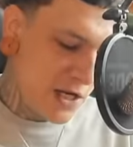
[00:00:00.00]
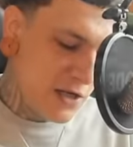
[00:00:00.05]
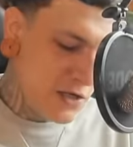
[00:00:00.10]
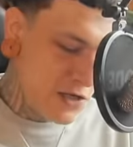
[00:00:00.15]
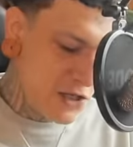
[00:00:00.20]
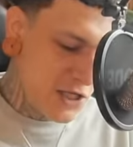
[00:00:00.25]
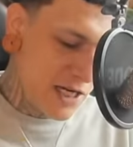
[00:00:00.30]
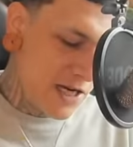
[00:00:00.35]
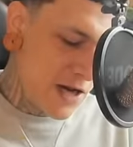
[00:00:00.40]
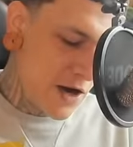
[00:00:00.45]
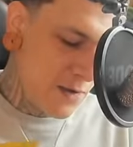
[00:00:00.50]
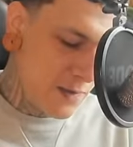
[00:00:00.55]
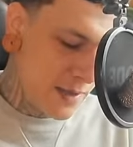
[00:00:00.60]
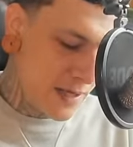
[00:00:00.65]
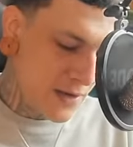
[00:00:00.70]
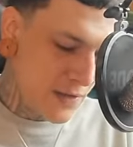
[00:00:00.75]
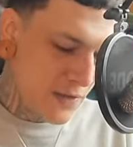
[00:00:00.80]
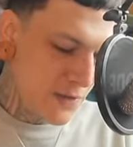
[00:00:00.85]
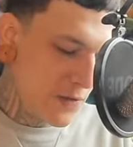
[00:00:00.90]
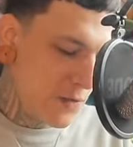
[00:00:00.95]
energy
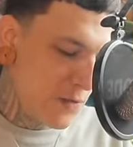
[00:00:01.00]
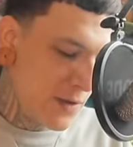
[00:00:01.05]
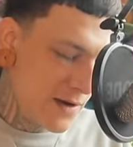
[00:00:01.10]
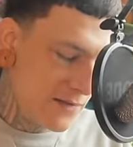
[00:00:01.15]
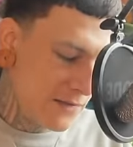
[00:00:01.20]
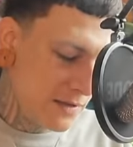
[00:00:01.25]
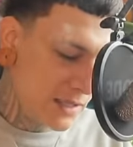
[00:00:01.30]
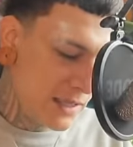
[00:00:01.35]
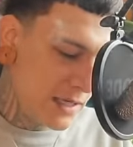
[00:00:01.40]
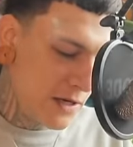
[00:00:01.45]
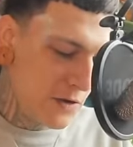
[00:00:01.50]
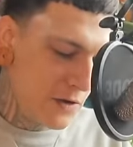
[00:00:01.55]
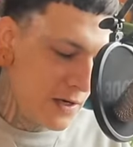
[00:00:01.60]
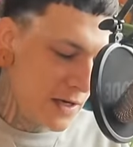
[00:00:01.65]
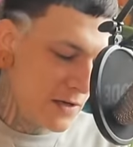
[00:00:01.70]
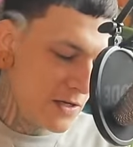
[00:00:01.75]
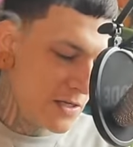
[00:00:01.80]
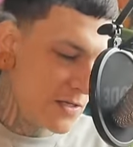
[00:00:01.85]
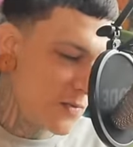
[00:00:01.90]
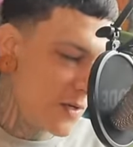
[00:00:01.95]
coming through. We have Leo
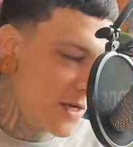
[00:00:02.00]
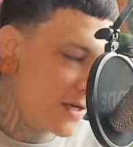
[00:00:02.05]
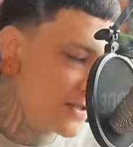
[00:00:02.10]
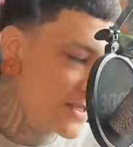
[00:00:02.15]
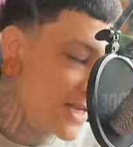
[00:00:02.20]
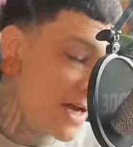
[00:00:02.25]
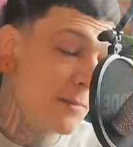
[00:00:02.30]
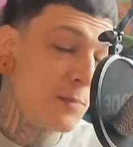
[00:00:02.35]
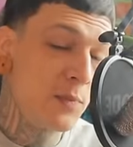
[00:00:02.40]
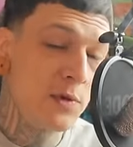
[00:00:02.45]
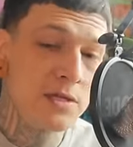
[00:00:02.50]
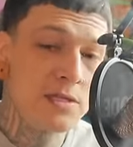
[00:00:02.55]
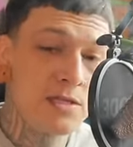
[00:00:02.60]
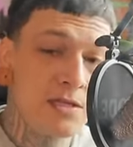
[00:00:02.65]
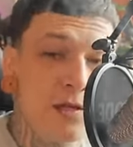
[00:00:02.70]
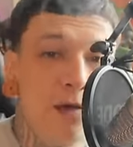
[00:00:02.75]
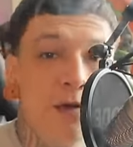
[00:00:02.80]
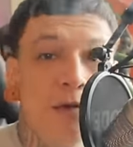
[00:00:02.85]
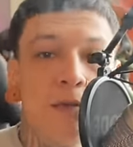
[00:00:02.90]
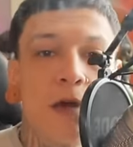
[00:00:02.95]
here as well. Temperance
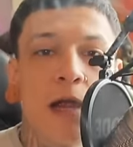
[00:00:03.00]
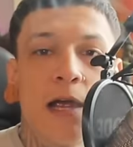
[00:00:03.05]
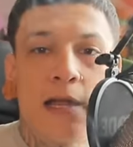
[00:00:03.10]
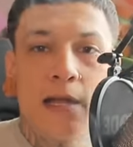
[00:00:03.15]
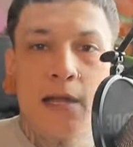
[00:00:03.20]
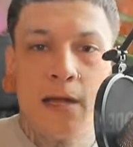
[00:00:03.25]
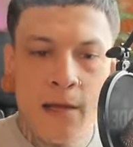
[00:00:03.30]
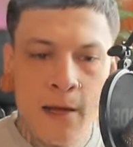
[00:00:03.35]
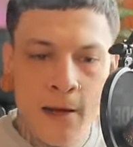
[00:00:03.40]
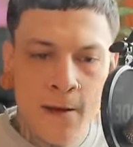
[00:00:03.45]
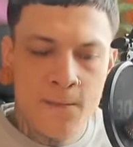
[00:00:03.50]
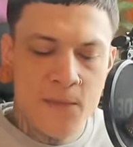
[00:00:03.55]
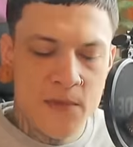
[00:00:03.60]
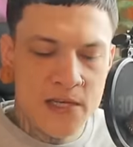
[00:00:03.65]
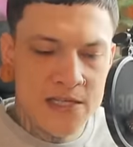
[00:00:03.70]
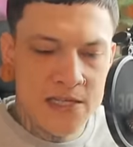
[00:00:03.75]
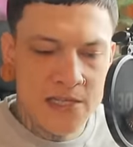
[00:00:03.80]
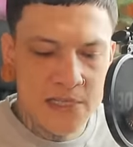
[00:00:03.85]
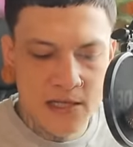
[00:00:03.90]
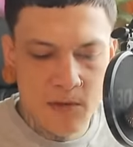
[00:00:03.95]
though, right?
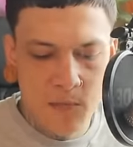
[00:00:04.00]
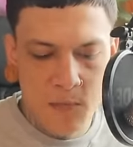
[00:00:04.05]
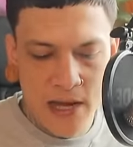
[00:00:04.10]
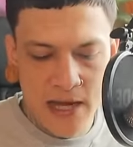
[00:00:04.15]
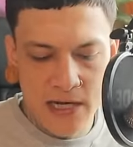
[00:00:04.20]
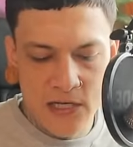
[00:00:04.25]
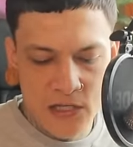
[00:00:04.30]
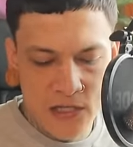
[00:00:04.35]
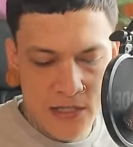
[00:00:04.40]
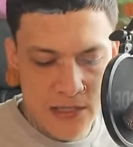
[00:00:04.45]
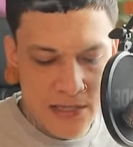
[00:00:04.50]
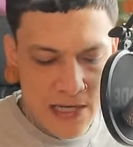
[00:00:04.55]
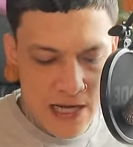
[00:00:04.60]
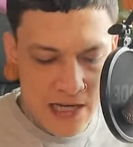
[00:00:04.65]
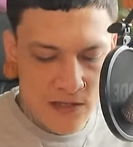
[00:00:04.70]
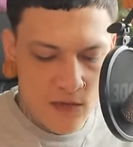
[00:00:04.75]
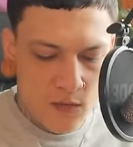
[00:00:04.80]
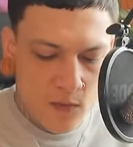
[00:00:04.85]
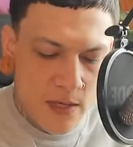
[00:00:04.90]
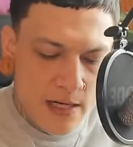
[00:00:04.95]
This is the patience
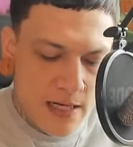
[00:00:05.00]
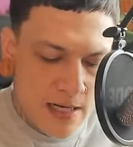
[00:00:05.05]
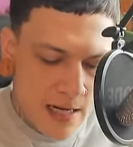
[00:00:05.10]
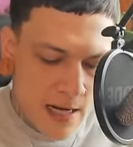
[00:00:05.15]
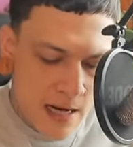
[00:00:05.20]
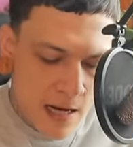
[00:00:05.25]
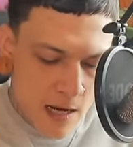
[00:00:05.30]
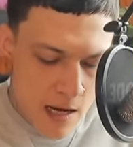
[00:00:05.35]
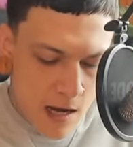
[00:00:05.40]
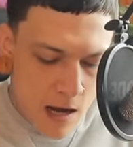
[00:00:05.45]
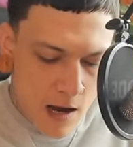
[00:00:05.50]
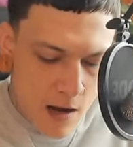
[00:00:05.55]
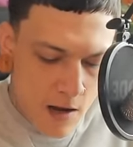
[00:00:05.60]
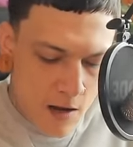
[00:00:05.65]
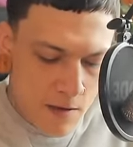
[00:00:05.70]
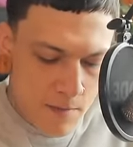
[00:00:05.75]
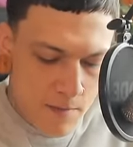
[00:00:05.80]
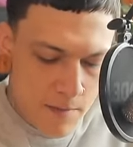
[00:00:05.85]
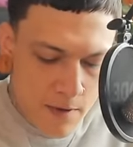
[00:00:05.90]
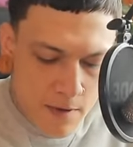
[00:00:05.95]
as we
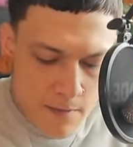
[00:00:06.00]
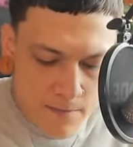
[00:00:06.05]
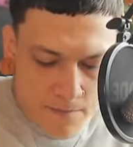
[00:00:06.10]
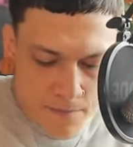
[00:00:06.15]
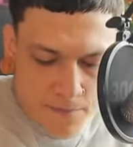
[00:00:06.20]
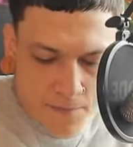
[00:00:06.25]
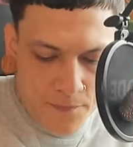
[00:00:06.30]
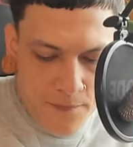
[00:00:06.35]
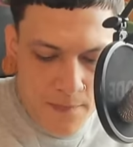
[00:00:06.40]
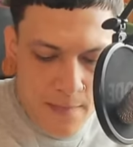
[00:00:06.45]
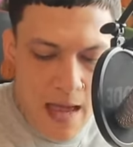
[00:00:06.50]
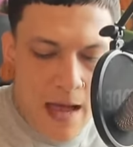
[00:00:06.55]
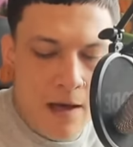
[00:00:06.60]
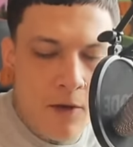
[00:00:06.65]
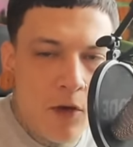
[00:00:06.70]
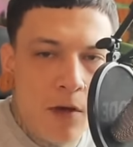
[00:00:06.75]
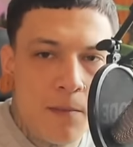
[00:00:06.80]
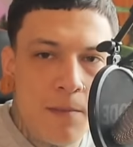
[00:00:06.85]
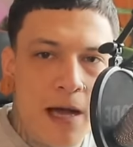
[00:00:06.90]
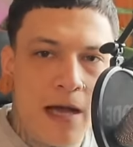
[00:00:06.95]

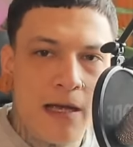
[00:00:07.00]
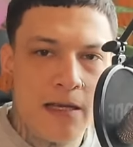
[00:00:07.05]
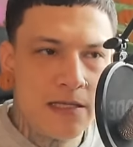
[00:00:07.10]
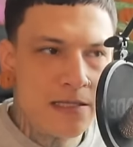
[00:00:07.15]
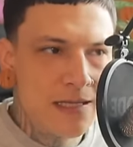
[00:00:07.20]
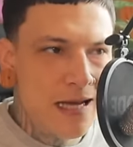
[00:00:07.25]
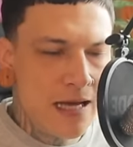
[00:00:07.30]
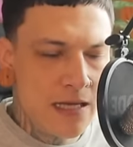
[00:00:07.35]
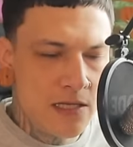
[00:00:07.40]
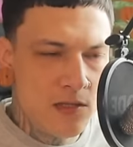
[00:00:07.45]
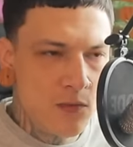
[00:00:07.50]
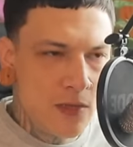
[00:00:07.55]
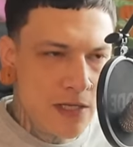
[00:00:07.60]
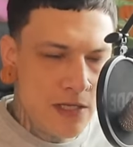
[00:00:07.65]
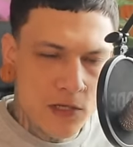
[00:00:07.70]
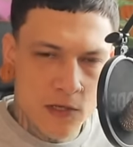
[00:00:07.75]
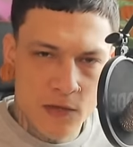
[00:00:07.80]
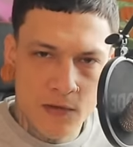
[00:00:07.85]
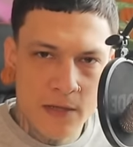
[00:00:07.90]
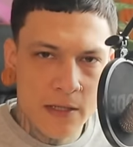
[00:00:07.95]
alchemize, as we
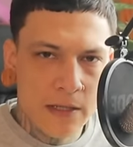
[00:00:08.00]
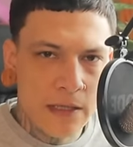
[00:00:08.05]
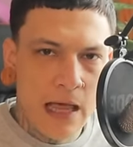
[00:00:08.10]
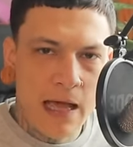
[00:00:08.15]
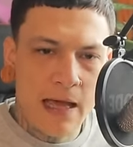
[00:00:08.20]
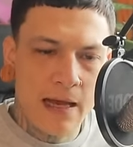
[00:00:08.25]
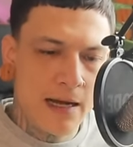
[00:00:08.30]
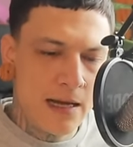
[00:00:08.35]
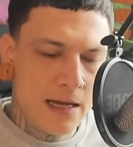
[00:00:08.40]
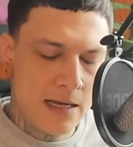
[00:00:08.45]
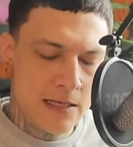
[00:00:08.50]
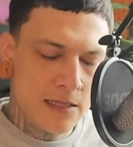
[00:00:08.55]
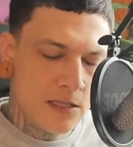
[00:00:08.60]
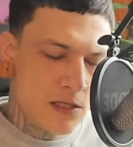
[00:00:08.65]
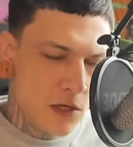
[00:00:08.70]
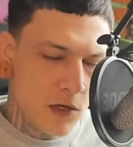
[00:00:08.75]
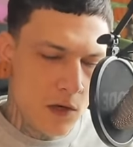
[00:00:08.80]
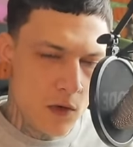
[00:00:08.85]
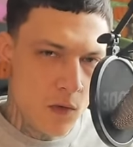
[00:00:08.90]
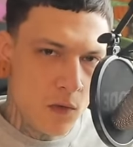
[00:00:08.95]
turn the lead
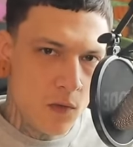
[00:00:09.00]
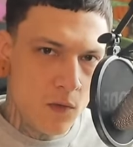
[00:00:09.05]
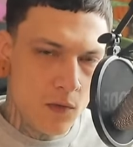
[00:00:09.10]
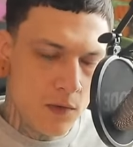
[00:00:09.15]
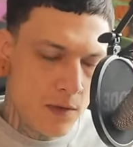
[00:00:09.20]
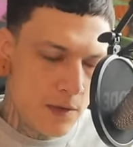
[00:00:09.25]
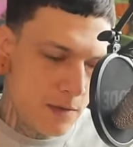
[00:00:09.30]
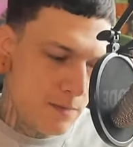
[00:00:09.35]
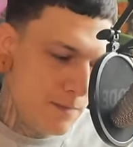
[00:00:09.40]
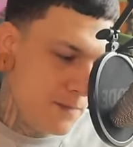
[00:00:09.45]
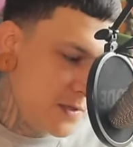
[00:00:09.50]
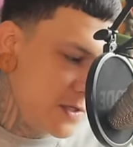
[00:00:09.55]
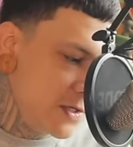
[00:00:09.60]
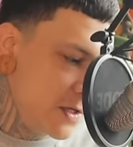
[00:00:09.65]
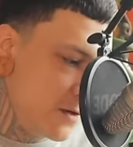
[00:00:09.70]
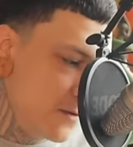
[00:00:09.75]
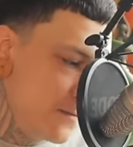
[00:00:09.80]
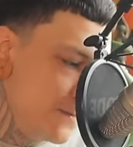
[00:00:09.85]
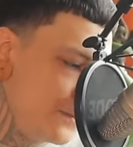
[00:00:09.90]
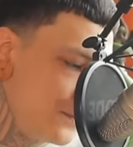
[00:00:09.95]
into gold.
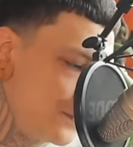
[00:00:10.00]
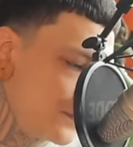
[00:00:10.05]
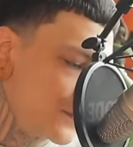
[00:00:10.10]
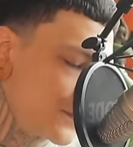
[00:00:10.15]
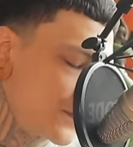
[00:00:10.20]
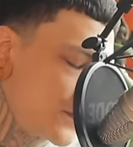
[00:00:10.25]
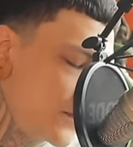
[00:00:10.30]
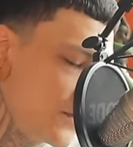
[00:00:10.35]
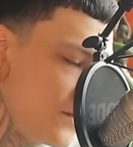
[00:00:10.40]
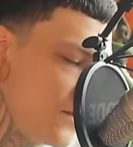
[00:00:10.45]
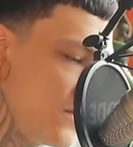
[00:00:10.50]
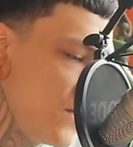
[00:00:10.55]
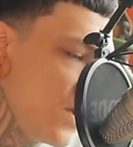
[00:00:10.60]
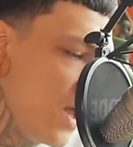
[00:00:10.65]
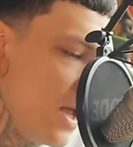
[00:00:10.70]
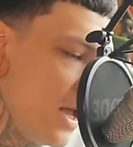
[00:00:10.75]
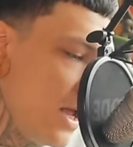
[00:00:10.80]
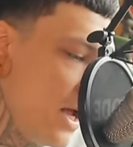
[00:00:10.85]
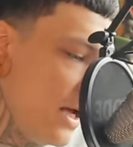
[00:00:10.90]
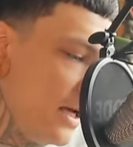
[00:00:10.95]
So
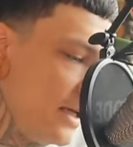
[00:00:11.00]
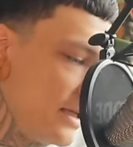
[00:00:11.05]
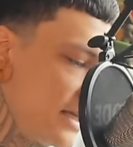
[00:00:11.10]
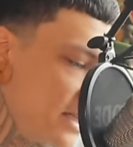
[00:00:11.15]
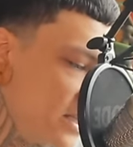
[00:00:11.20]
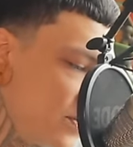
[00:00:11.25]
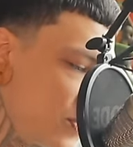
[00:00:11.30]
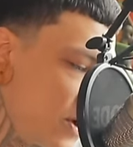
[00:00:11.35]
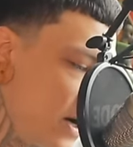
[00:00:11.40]
let's